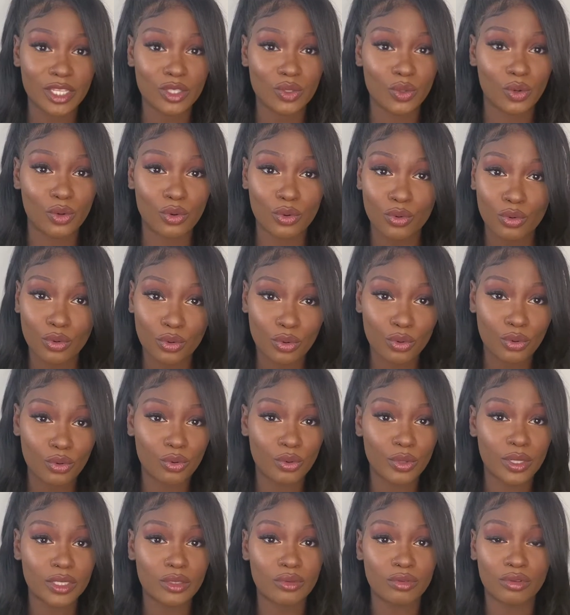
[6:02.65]
on
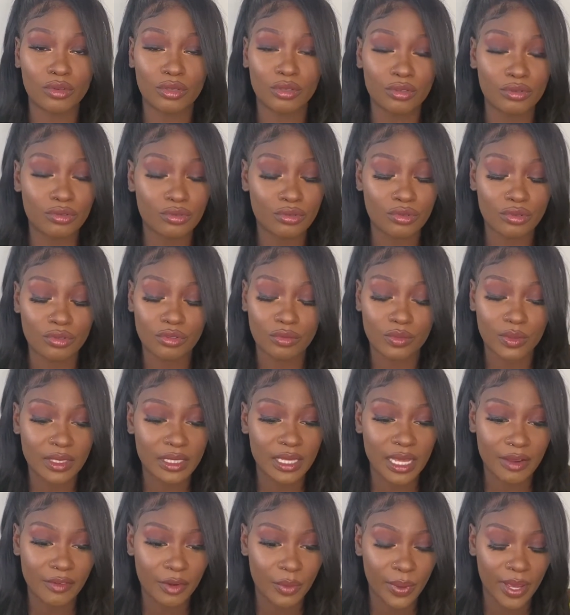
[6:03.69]
Google. It's on YouTube. It's
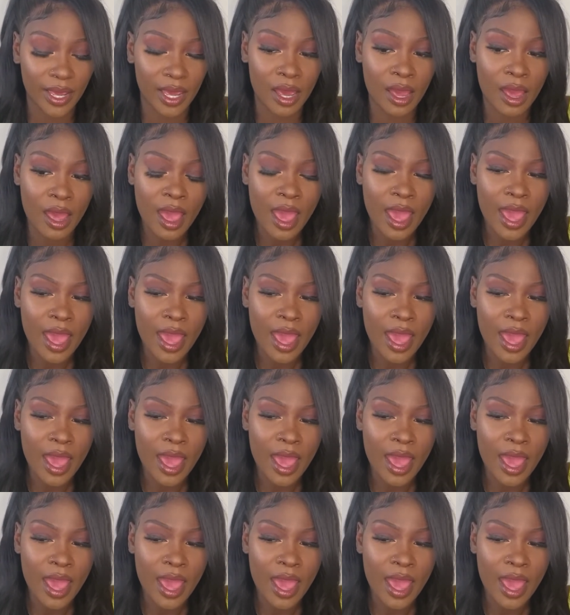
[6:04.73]
everywhere.